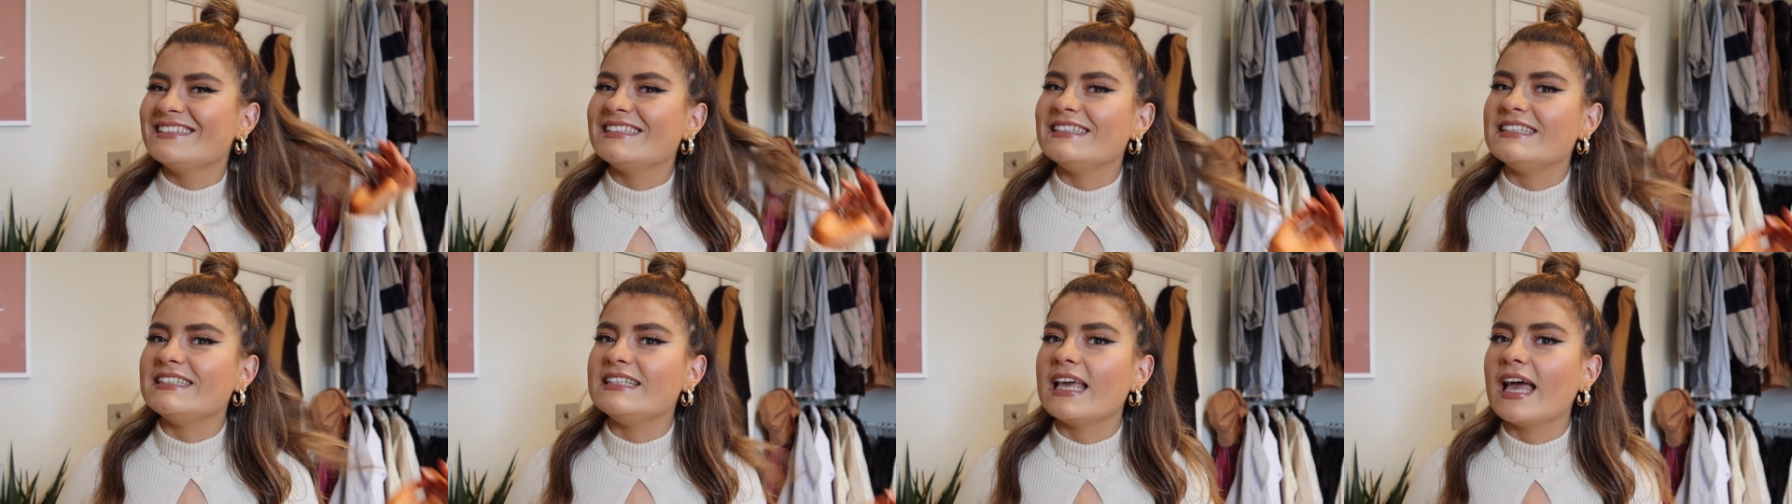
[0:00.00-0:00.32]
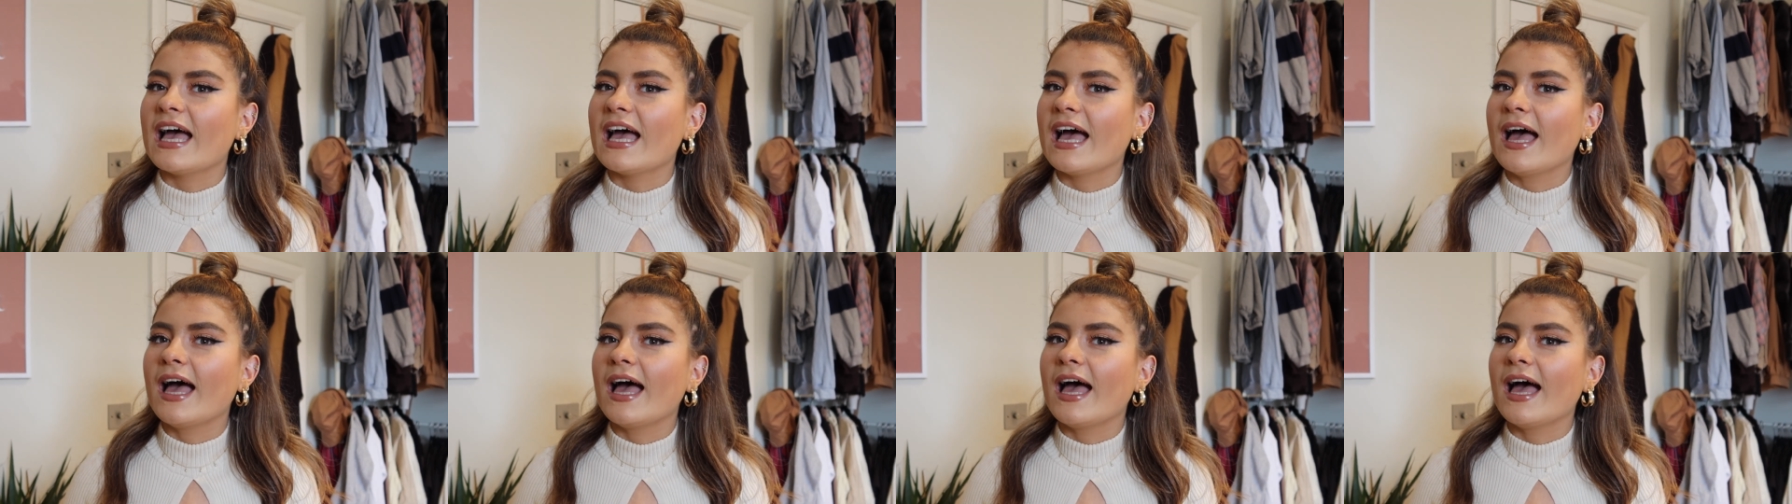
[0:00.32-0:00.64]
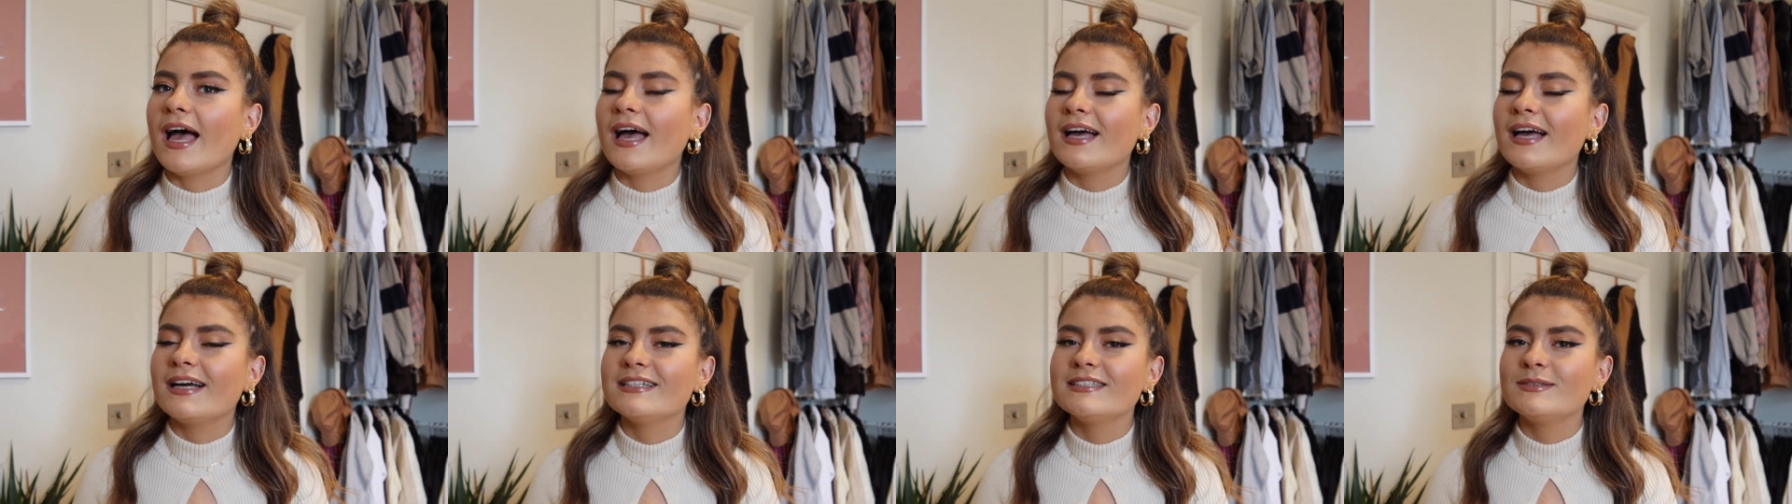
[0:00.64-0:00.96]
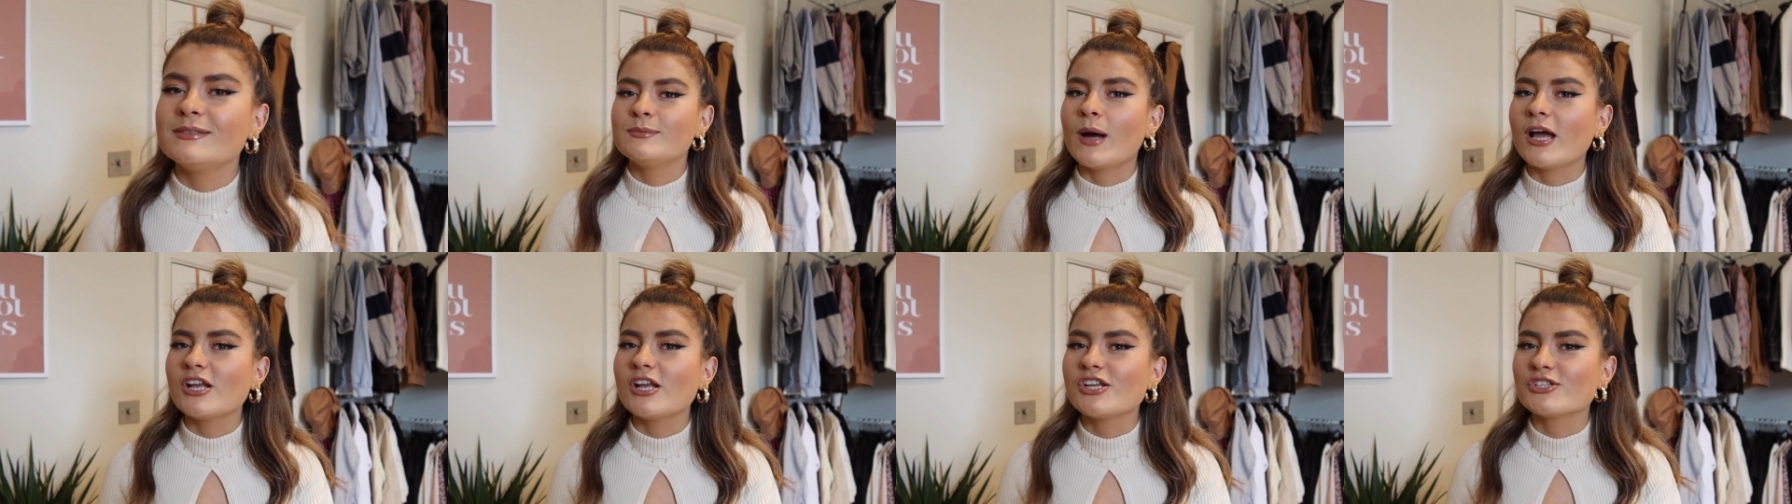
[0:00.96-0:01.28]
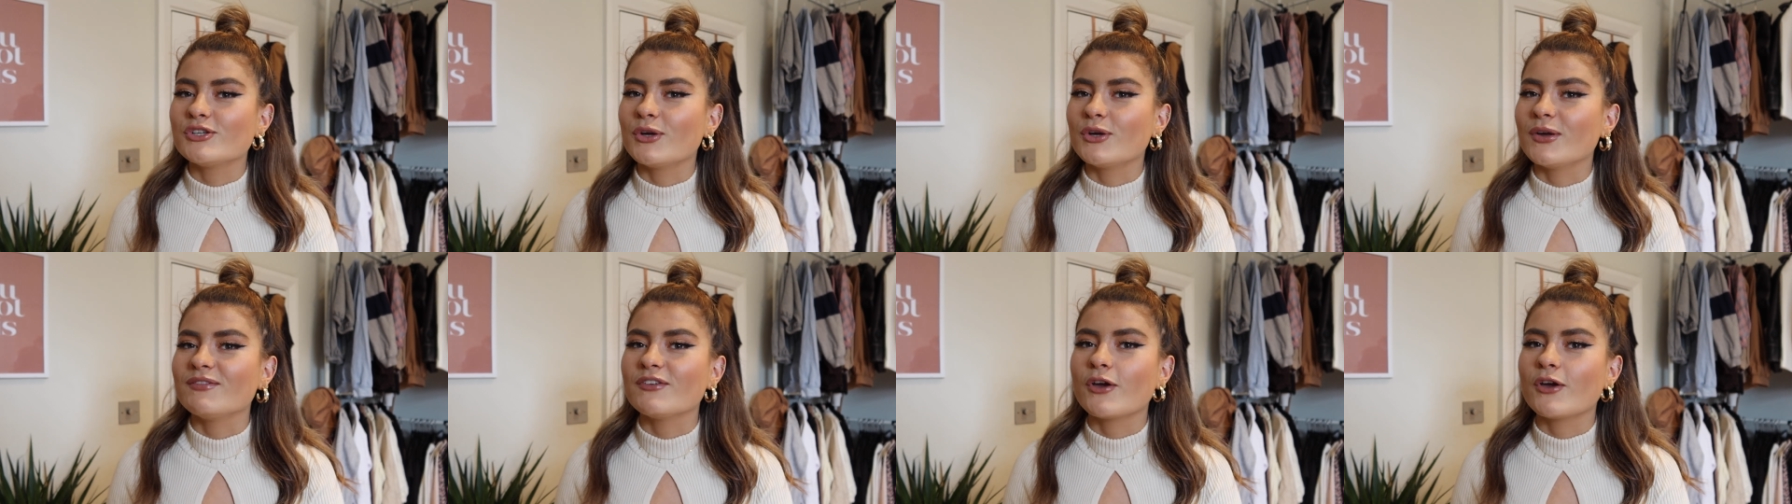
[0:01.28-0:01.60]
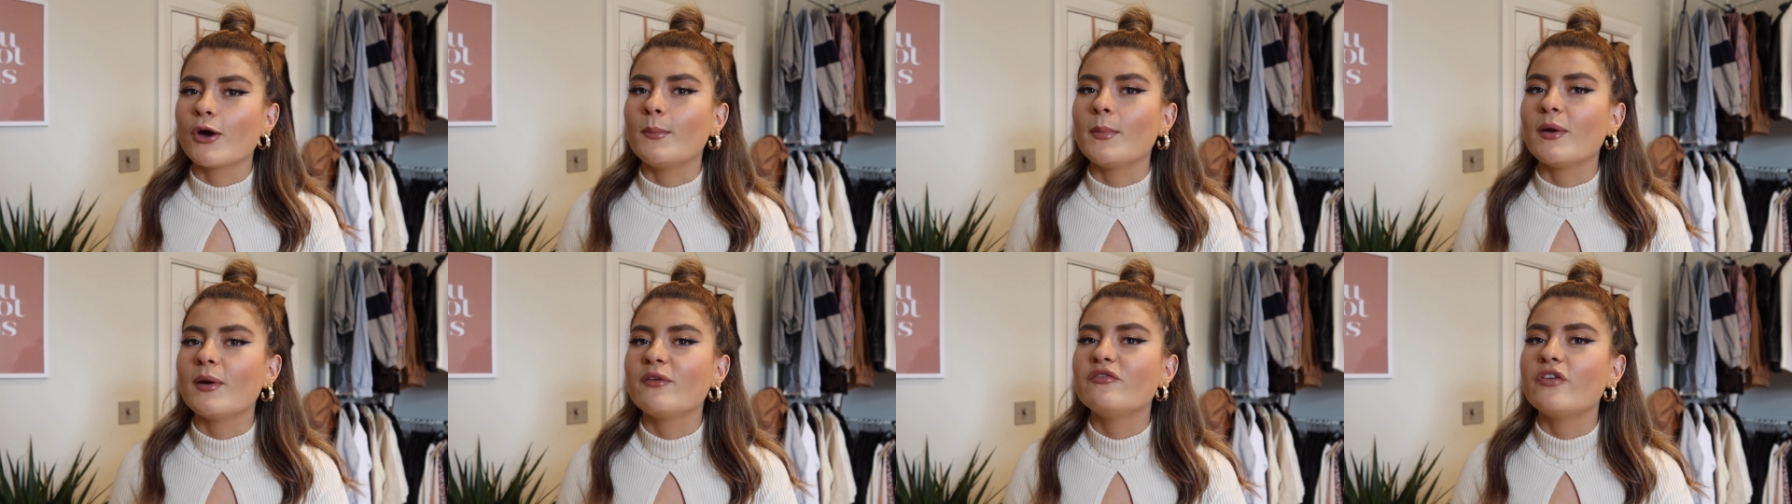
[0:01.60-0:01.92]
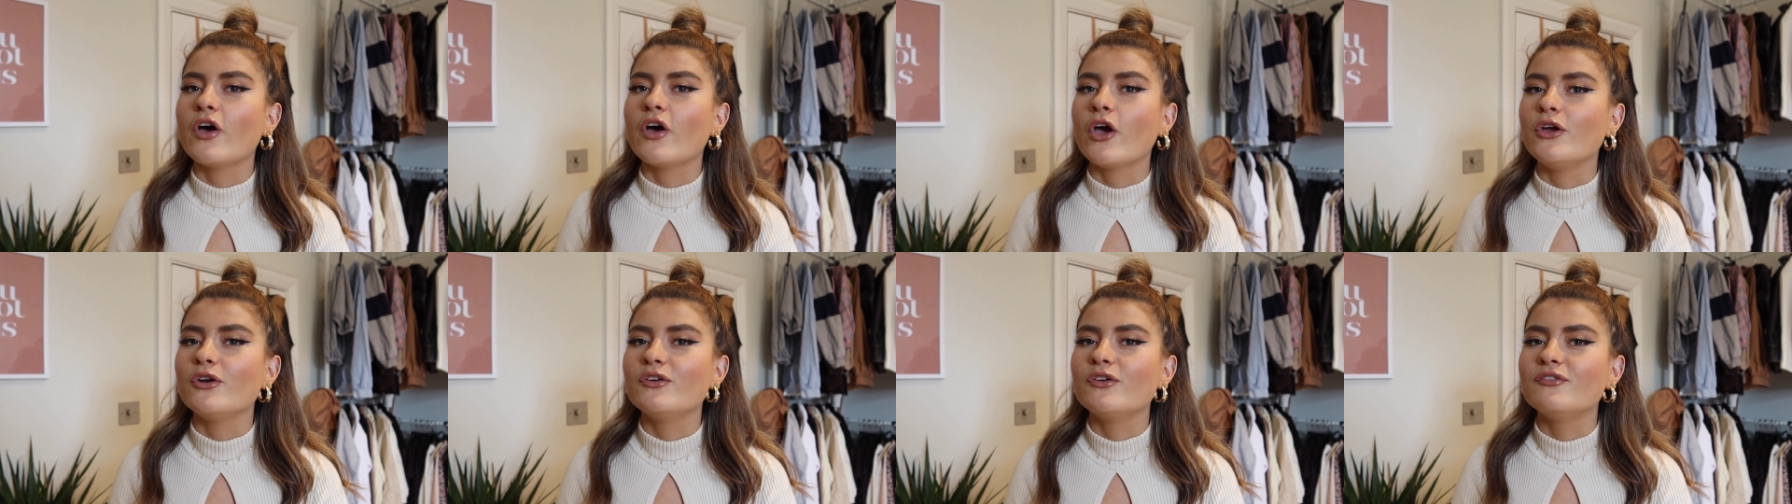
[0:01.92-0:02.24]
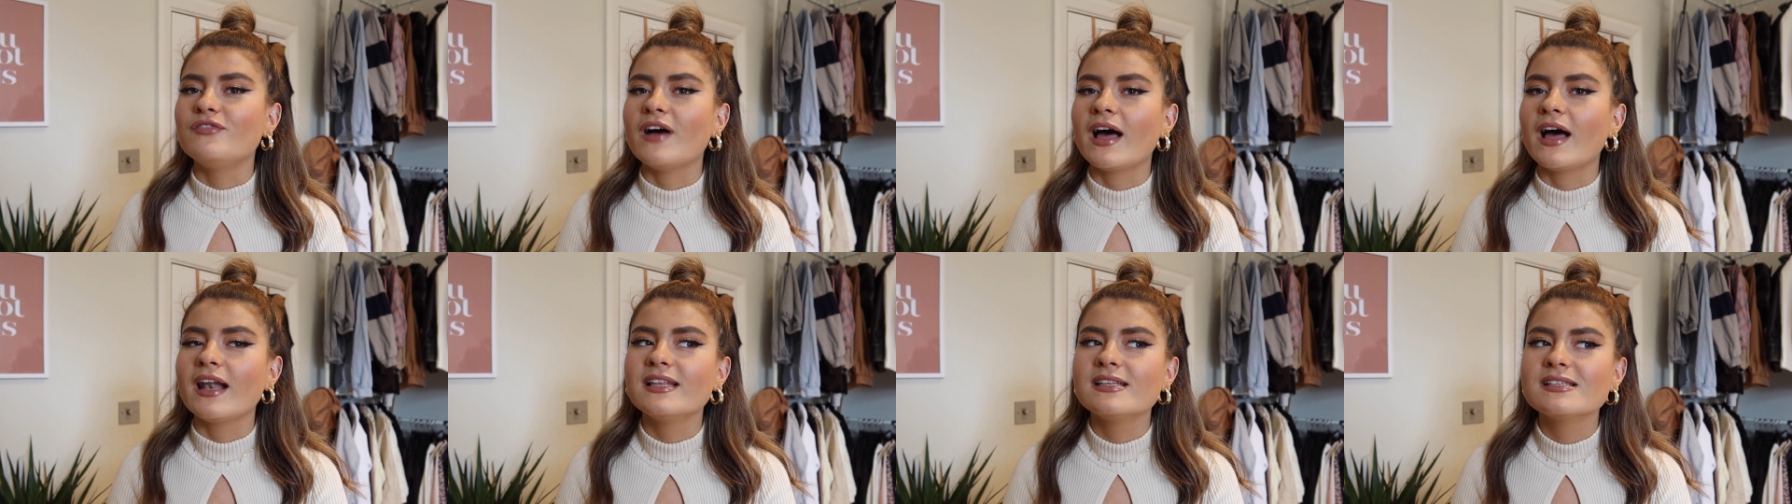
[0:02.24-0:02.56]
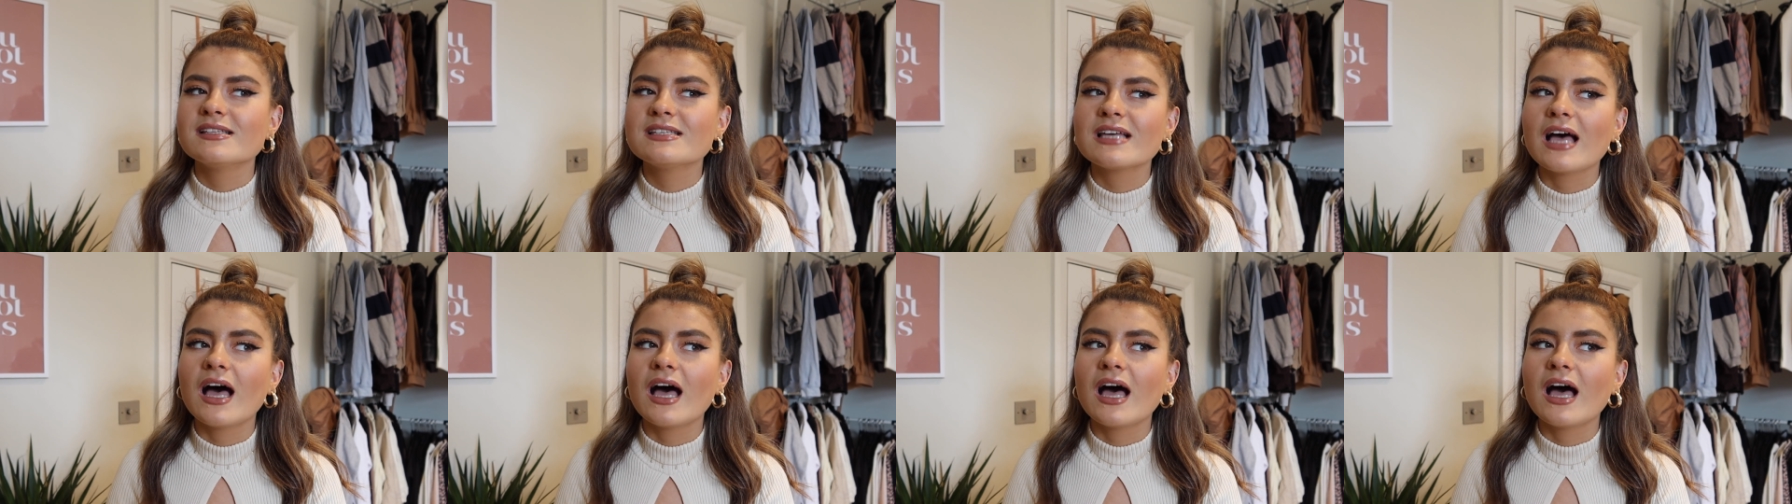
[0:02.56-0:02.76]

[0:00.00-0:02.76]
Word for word: Yeah, I might just not even go on my phone on Valentine's.